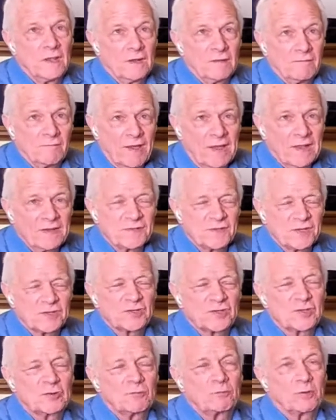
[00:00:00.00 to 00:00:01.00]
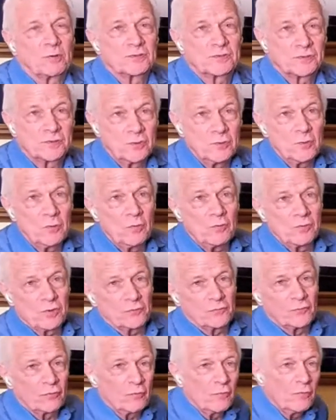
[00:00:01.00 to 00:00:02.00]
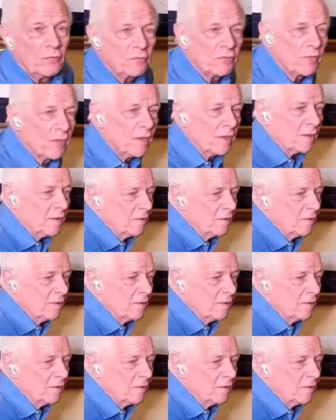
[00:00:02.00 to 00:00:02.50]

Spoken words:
Invites us to pursue the truth